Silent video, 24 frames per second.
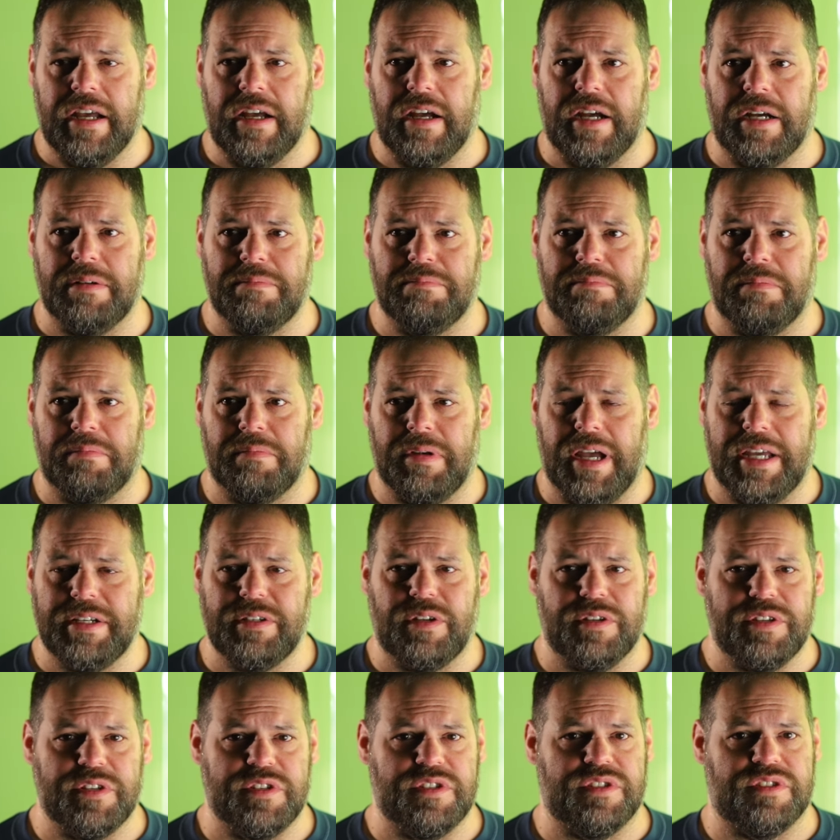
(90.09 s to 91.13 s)
Um, I
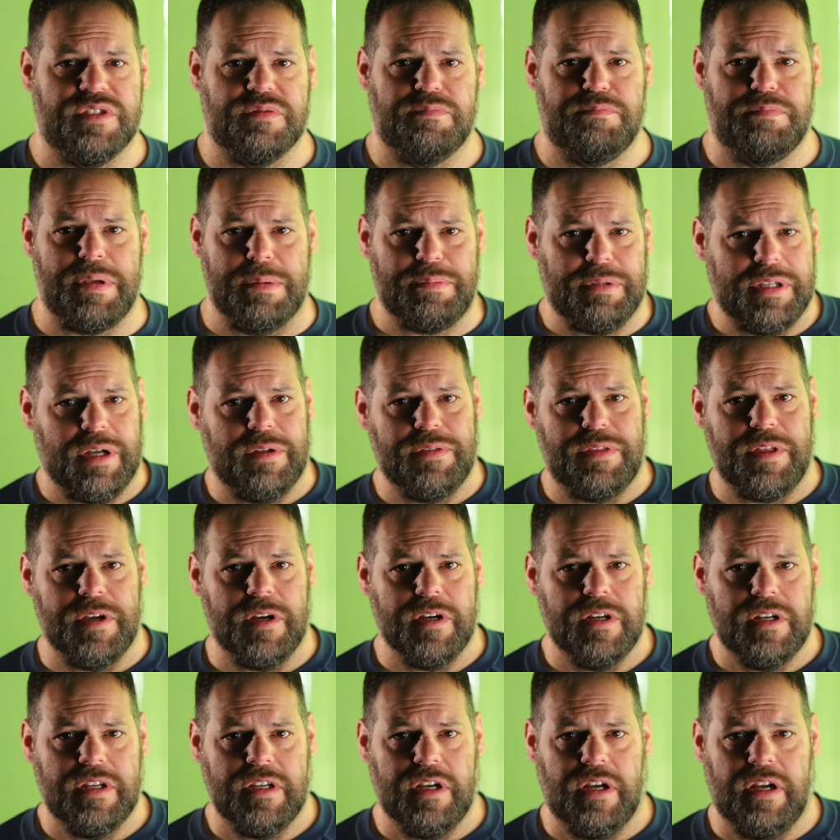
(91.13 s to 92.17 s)
know there's people out
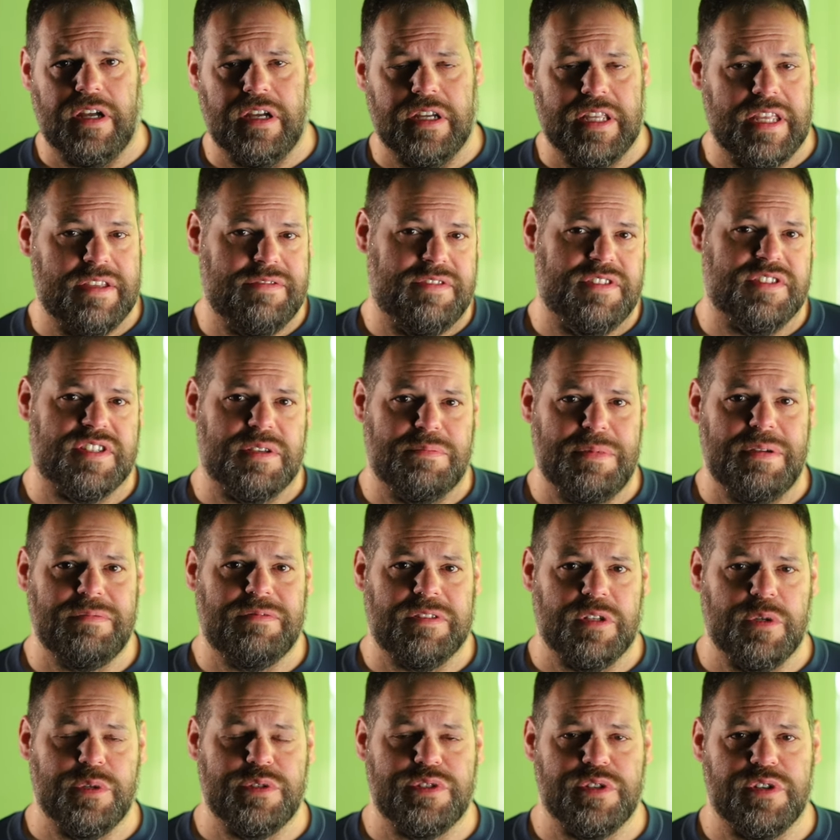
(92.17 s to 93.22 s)
there, uh, even some
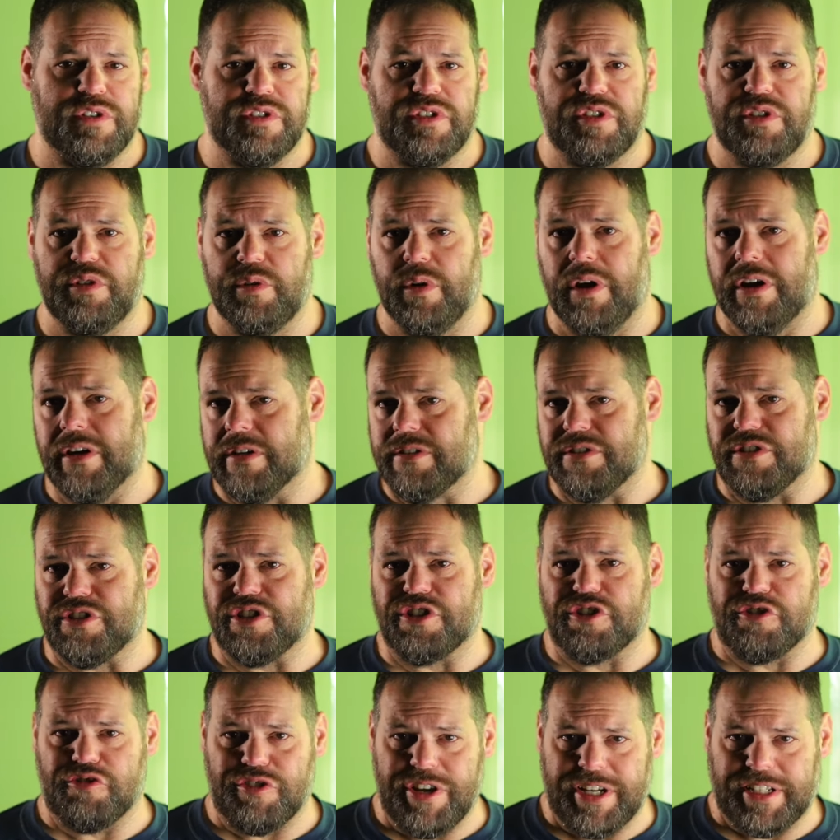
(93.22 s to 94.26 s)
influencers, who aren't
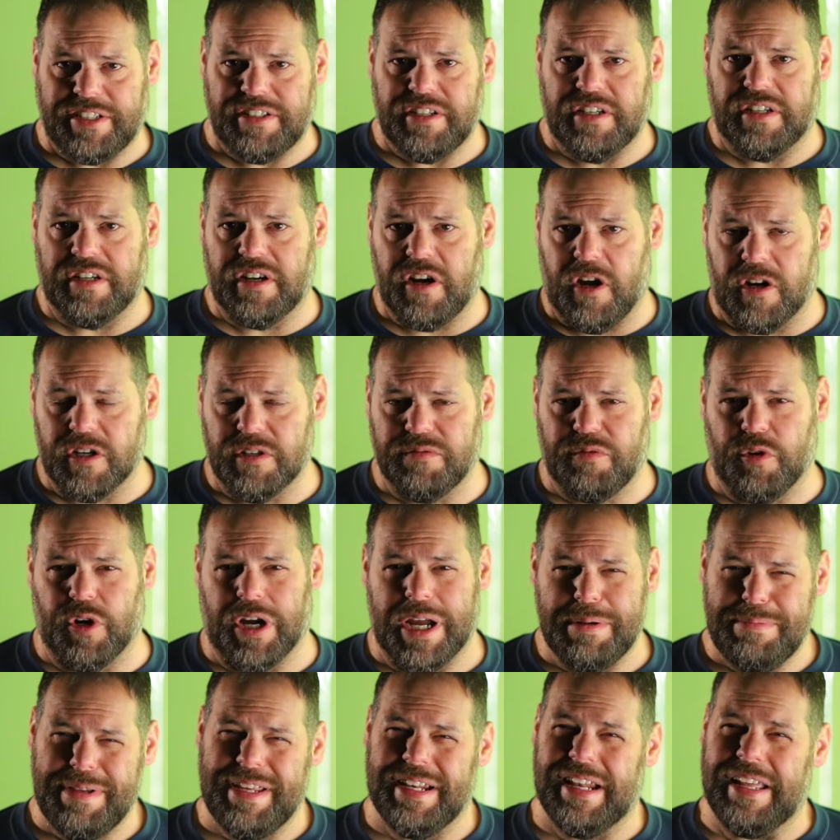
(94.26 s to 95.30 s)
strict carnivore.
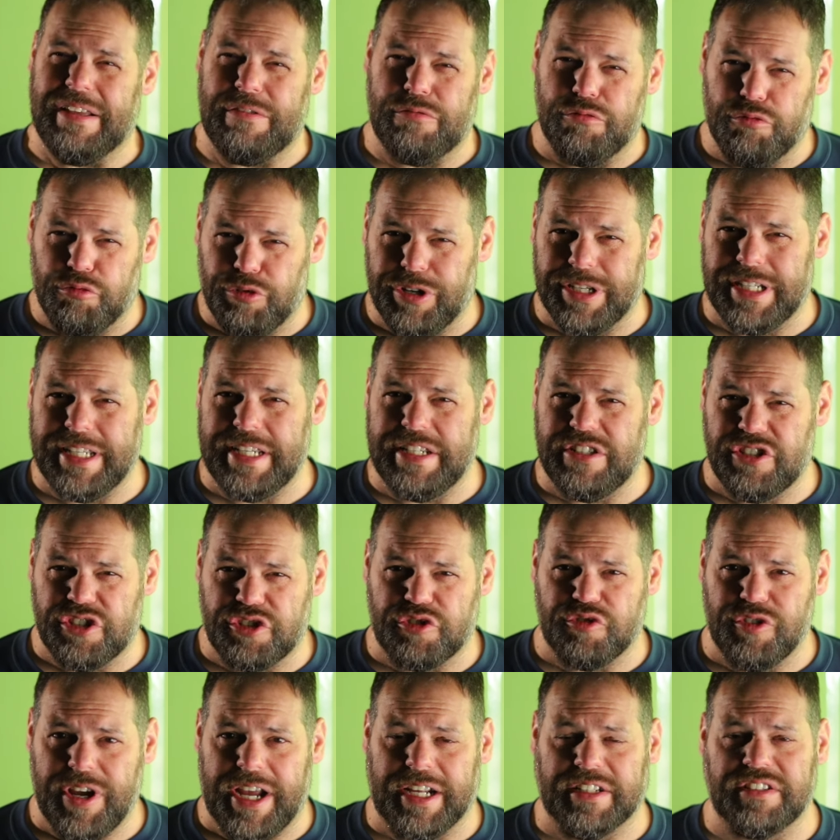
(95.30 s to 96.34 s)
I mean, like really
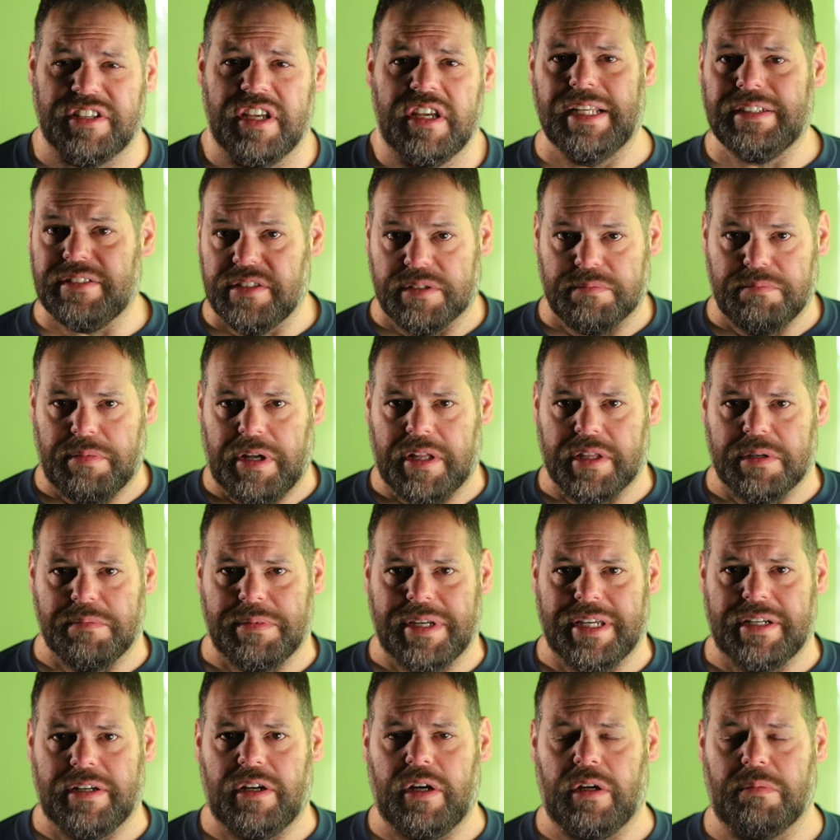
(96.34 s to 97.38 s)
strict. That doesn't bother
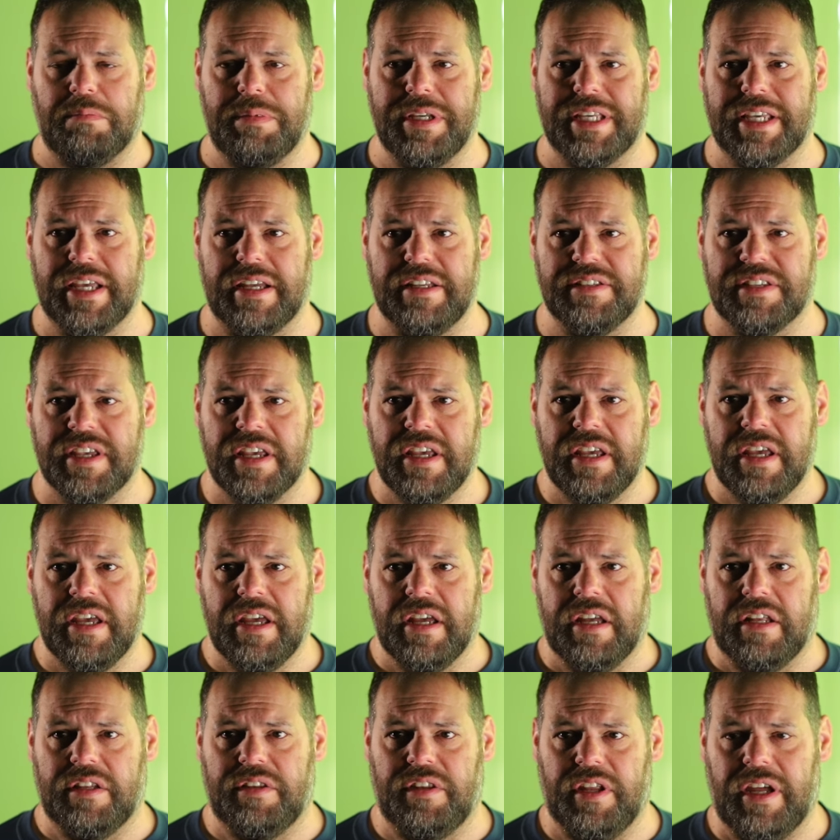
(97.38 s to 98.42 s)
me at all because
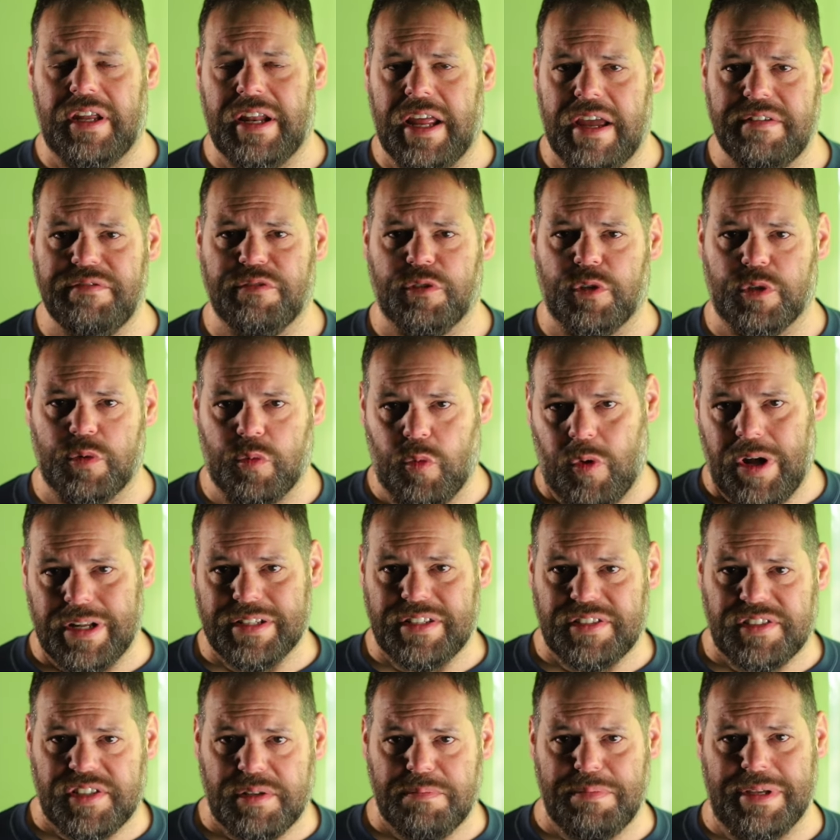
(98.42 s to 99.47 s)
not everyone
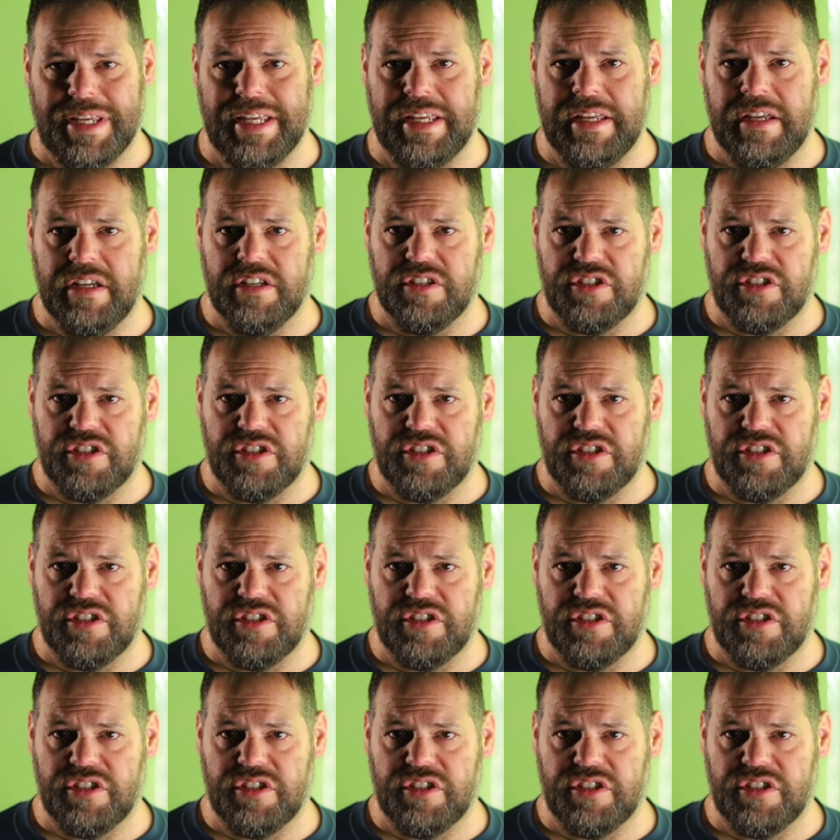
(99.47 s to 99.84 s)
wants to be